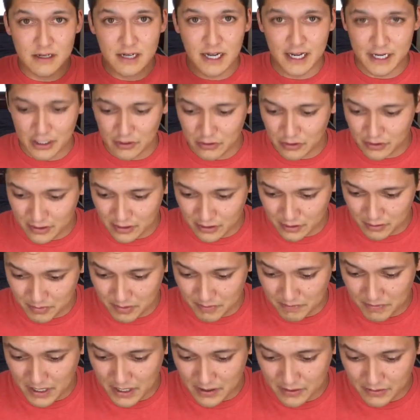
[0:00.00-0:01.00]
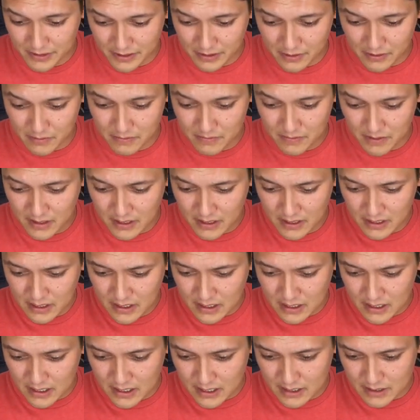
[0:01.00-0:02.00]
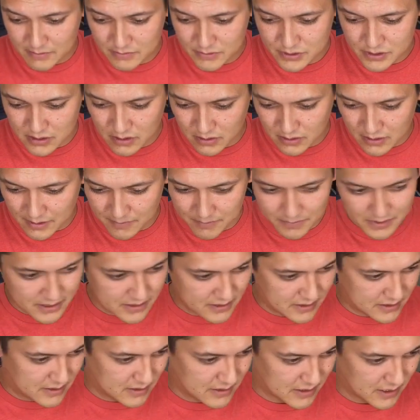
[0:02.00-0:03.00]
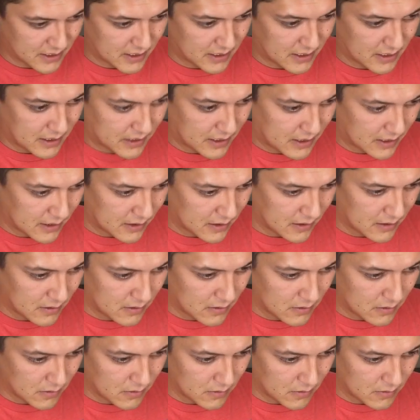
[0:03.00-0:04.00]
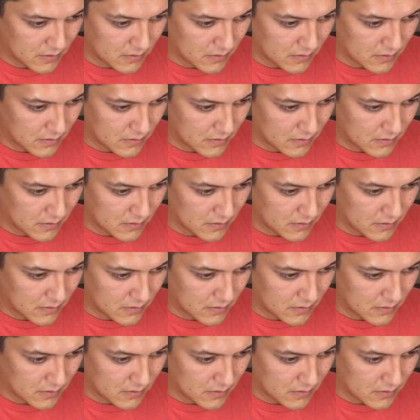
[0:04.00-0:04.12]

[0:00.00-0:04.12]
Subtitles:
look a little bit better here. So let me see here.